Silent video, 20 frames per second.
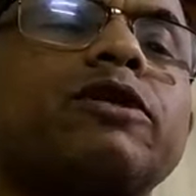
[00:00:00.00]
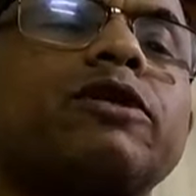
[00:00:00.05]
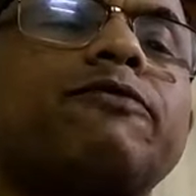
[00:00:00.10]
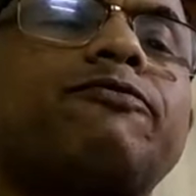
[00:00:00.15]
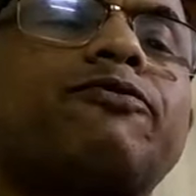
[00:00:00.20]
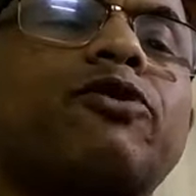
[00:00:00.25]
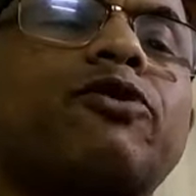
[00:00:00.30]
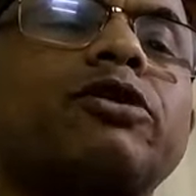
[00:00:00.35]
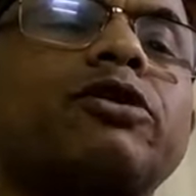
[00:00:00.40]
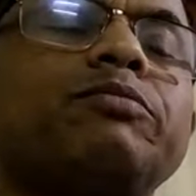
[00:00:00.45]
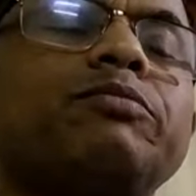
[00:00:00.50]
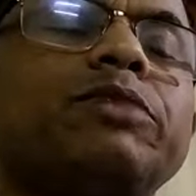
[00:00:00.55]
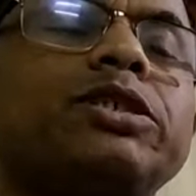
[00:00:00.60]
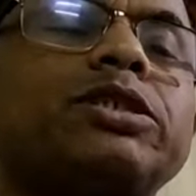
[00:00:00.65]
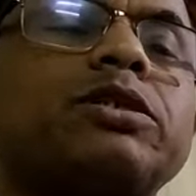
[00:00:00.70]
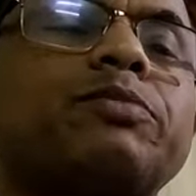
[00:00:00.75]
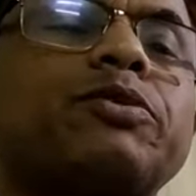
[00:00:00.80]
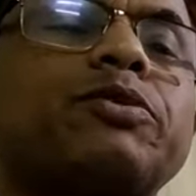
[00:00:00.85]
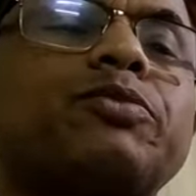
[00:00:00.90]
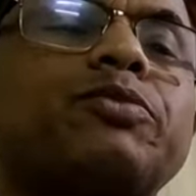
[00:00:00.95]
a fraud,
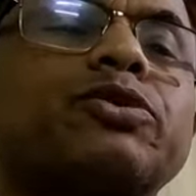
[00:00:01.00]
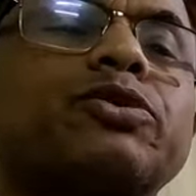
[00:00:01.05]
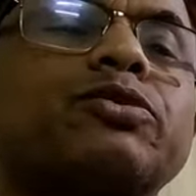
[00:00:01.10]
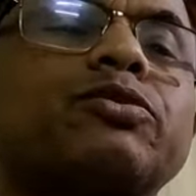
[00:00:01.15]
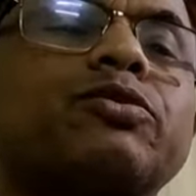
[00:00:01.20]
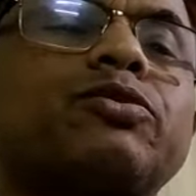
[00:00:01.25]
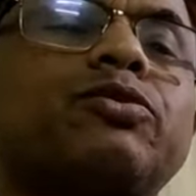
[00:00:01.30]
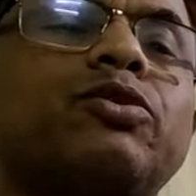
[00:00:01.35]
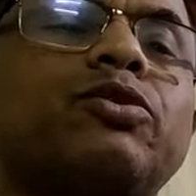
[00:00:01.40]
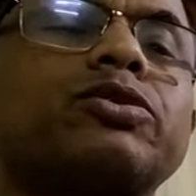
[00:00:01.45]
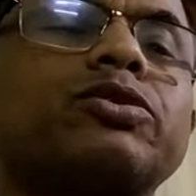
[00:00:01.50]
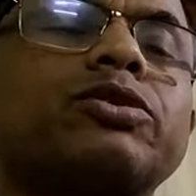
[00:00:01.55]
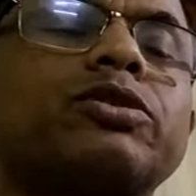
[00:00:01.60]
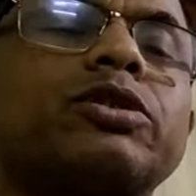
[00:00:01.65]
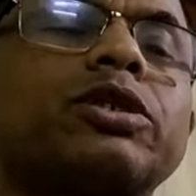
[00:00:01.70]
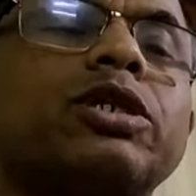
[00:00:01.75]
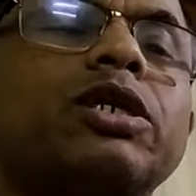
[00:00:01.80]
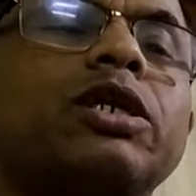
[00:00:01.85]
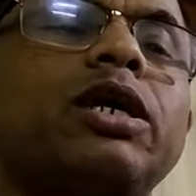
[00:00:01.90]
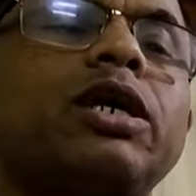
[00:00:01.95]
misappropriation of
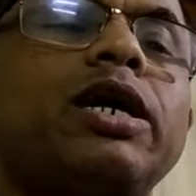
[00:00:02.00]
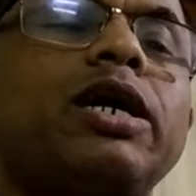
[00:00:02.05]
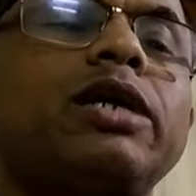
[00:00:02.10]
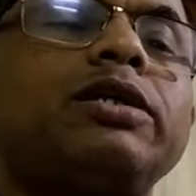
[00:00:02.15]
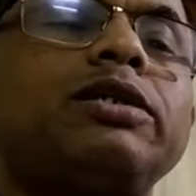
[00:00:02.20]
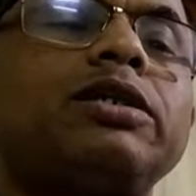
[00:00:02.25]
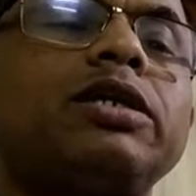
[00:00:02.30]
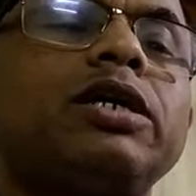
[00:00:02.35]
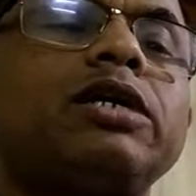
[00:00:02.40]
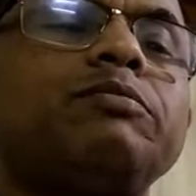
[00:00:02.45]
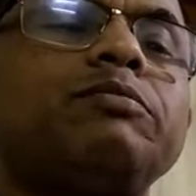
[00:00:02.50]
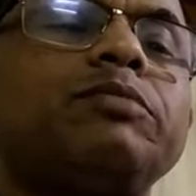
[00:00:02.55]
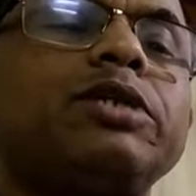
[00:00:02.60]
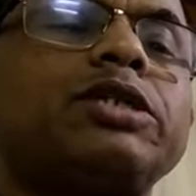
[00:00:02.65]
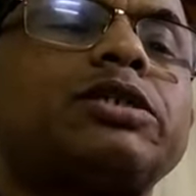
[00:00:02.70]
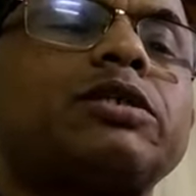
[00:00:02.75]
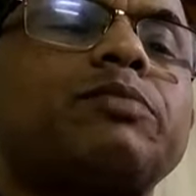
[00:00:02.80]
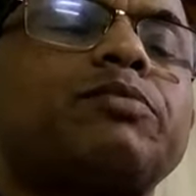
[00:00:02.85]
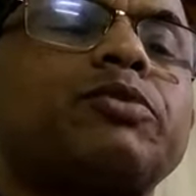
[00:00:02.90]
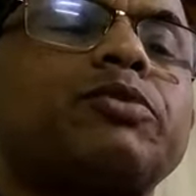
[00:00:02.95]
goods, and then
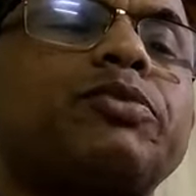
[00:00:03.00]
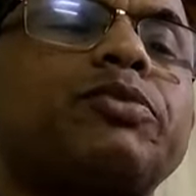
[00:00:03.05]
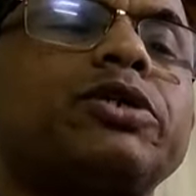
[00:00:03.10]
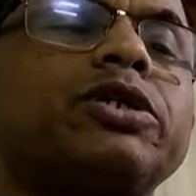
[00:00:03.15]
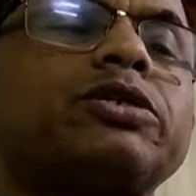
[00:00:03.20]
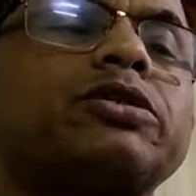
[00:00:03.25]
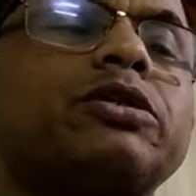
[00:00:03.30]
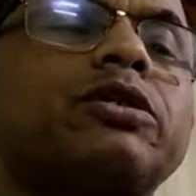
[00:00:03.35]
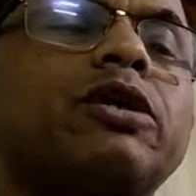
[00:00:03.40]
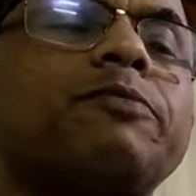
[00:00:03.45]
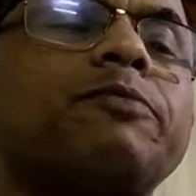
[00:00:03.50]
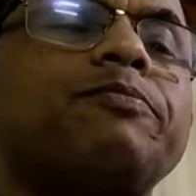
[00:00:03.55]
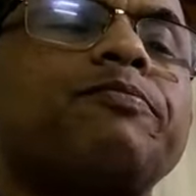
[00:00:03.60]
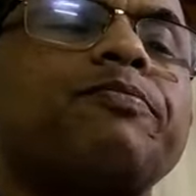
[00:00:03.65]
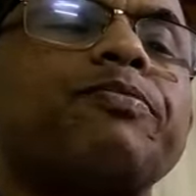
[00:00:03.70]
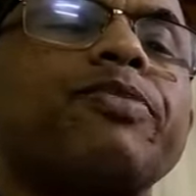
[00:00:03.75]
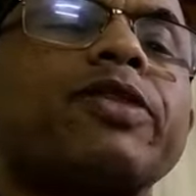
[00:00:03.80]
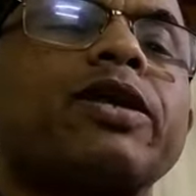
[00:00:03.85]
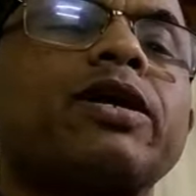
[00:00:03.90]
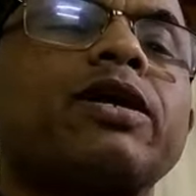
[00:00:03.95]
misappropriation
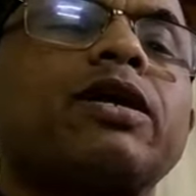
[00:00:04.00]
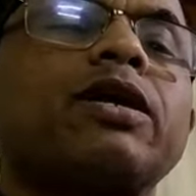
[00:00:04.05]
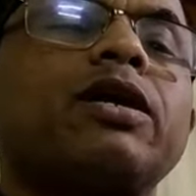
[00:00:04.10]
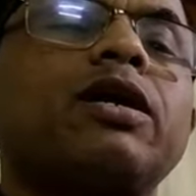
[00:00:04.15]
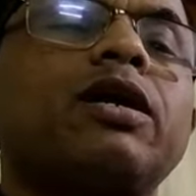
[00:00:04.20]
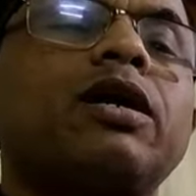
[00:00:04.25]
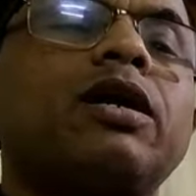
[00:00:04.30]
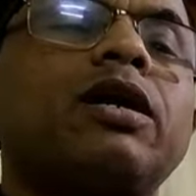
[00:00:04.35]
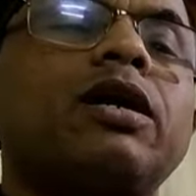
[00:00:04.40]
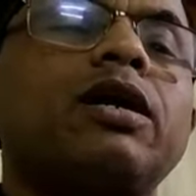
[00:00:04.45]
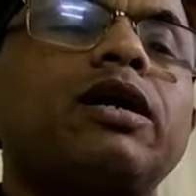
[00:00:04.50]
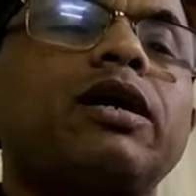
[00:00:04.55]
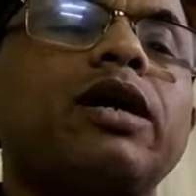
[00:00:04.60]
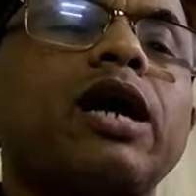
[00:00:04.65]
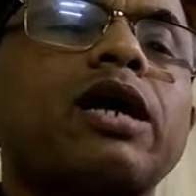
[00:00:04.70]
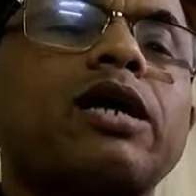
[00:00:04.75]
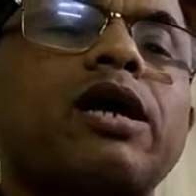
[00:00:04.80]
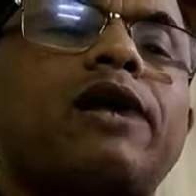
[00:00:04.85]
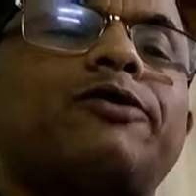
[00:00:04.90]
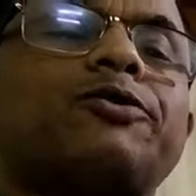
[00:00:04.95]
of
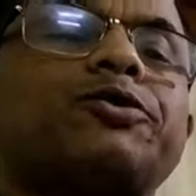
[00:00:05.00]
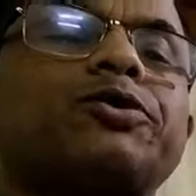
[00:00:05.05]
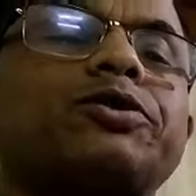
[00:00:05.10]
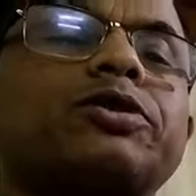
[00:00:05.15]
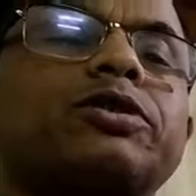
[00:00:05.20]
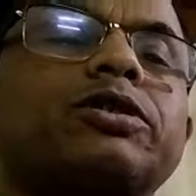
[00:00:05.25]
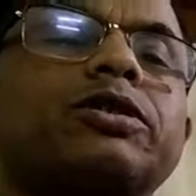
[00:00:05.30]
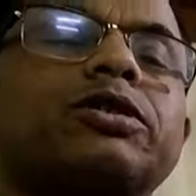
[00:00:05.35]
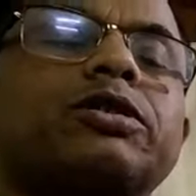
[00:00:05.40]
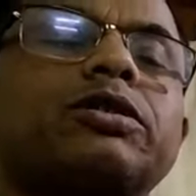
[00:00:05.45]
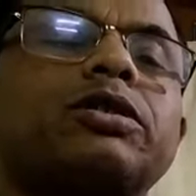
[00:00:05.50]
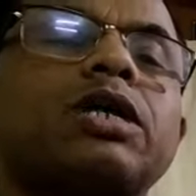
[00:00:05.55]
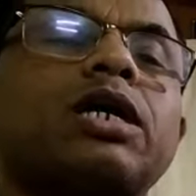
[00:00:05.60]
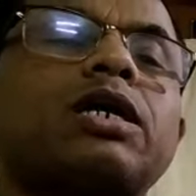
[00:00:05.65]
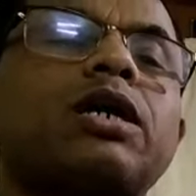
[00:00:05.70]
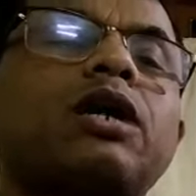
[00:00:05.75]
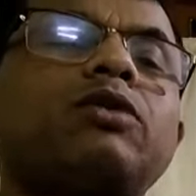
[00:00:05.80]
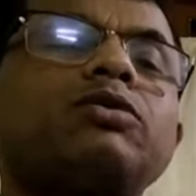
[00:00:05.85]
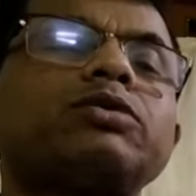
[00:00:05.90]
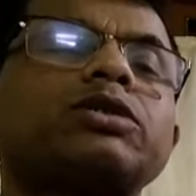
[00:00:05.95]
account.
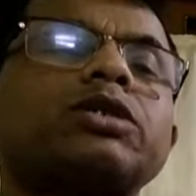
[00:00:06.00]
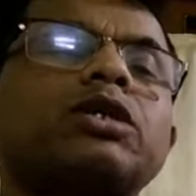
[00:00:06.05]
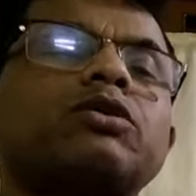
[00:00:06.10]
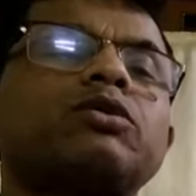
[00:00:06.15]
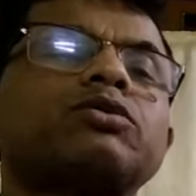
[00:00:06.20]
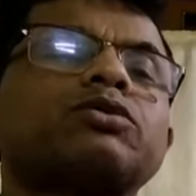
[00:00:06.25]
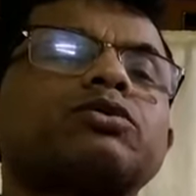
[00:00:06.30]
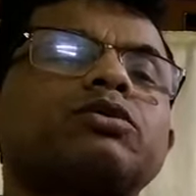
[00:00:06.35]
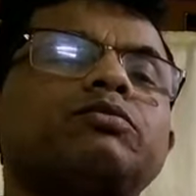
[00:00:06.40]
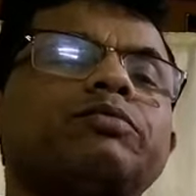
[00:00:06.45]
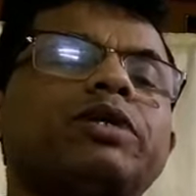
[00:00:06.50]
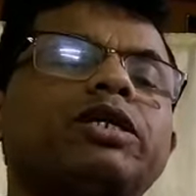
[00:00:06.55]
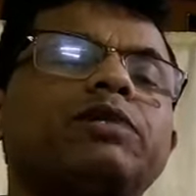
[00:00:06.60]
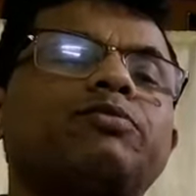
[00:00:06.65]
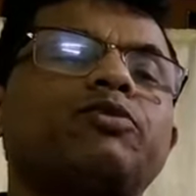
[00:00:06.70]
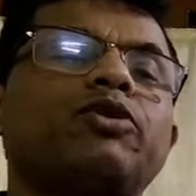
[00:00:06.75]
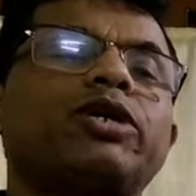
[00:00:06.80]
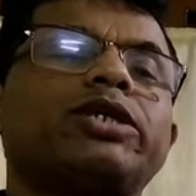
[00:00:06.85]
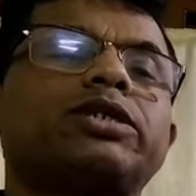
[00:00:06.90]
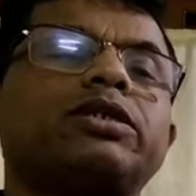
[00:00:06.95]
Accounts are also
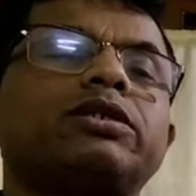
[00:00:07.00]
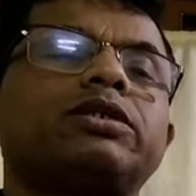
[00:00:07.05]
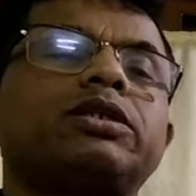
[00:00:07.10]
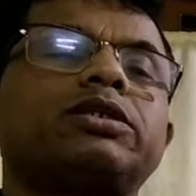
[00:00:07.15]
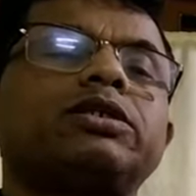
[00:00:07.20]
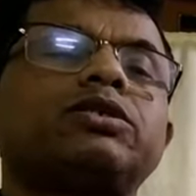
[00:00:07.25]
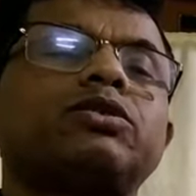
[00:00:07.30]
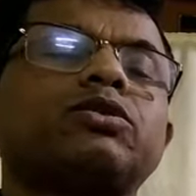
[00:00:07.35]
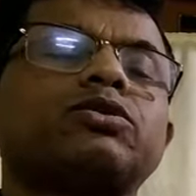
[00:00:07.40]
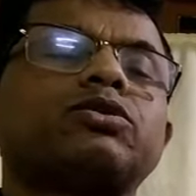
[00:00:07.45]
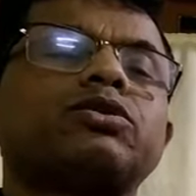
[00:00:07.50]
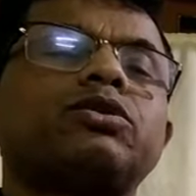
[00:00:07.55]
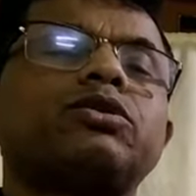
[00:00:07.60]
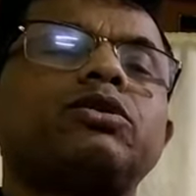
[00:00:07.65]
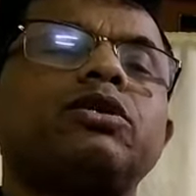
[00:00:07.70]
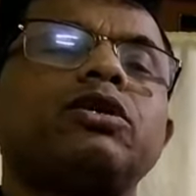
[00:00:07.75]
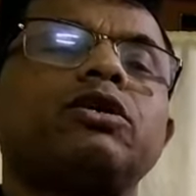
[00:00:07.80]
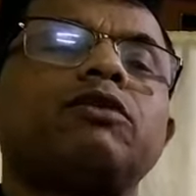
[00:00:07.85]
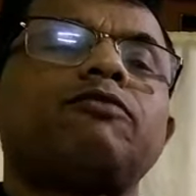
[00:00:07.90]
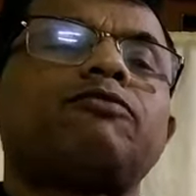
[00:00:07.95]
manipulated. That is
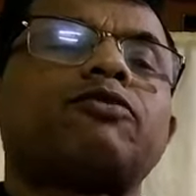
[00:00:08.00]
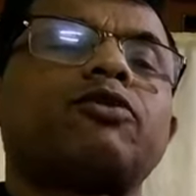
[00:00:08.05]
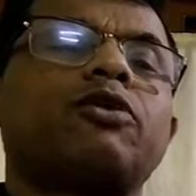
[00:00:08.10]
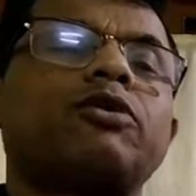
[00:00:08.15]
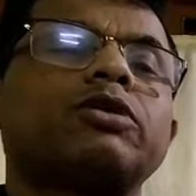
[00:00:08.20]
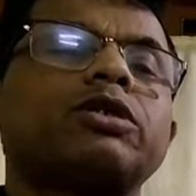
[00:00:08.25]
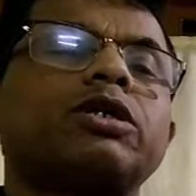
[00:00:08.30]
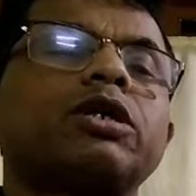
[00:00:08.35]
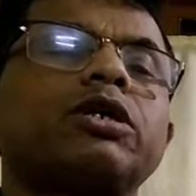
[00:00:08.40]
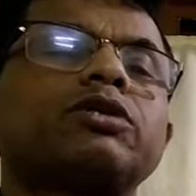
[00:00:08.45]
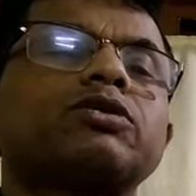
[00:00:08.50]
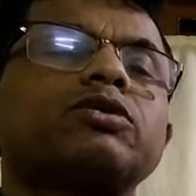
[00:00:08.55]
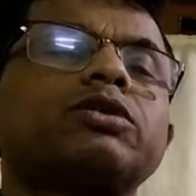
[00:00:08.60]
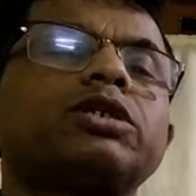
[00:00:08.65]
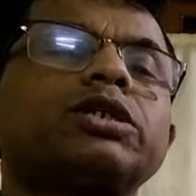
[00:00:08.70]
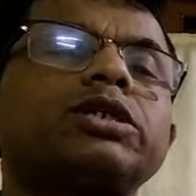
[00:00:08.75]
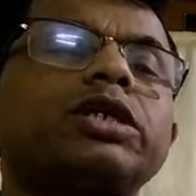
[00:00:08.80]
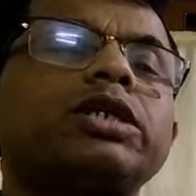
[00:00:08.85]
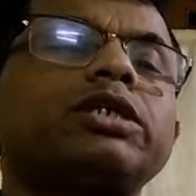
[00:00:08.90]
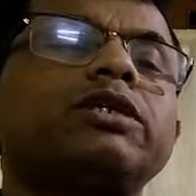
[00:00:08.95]
also fraud. So
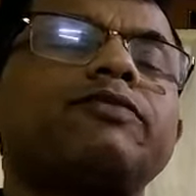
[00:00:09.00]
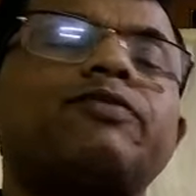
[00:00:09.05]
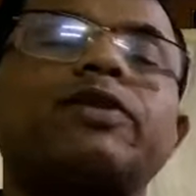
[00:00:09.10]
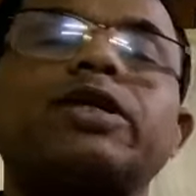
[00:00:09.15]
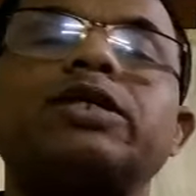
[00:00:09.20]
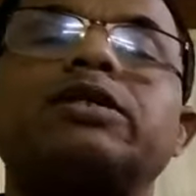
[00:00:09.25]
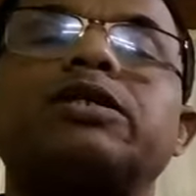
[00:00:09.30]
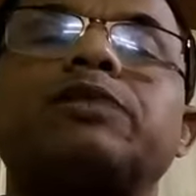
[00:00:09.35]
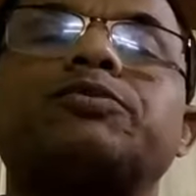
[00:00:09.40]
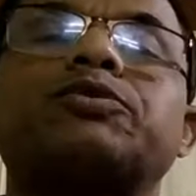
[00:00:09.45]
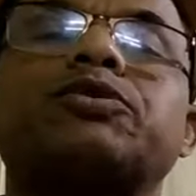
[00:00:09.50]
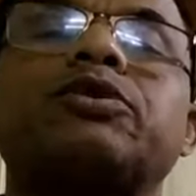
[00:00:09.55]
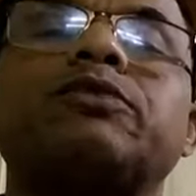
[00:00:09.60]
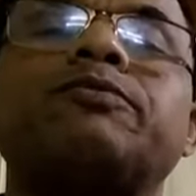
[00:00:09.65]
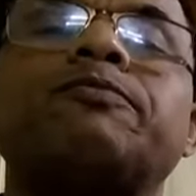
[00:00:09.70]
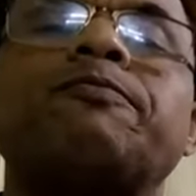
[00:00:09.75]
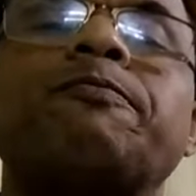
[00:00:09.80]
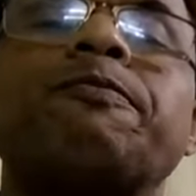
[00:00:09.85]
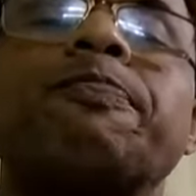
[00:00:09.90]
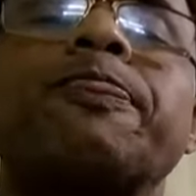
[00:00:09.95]
these are different types
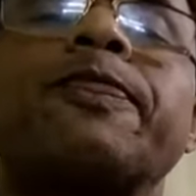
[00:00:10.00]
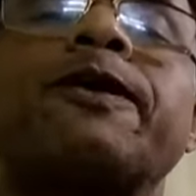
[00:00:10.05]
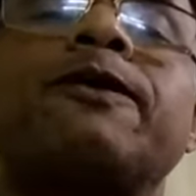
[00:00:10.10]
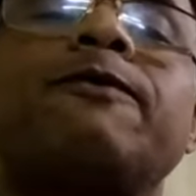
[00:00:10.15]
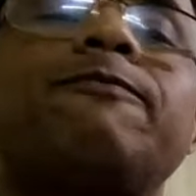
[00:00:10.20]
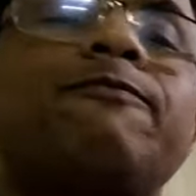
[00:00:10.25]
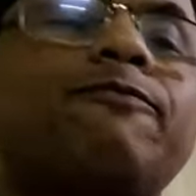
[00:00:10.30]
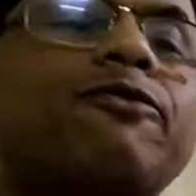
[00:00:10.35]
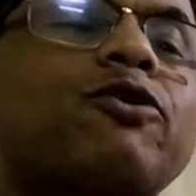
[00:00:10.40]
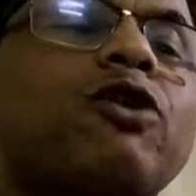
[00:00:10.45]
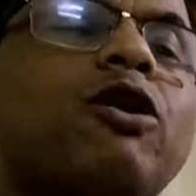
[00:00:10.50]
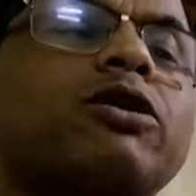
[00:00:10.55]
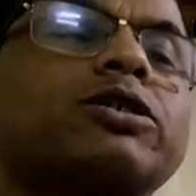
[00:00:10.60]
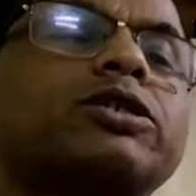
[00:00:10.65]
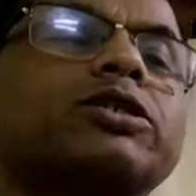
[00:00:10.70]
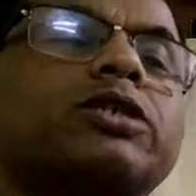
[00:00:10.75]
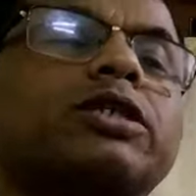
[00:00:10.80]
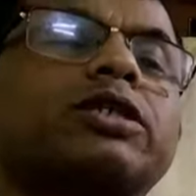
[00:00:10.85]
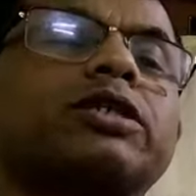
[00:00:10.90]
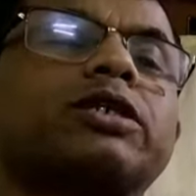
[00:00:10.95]
of
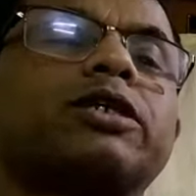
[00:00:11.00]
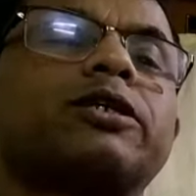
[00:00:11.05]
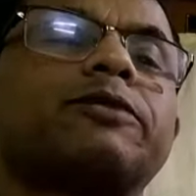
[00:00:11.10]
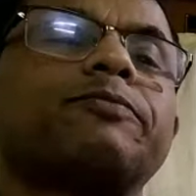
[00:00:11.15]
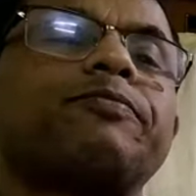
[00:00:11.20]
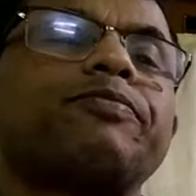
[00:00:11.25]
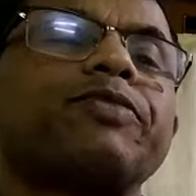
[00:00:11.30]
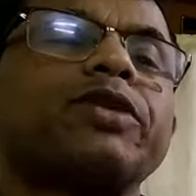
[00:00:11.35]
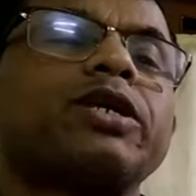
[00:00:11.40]
frauds are there.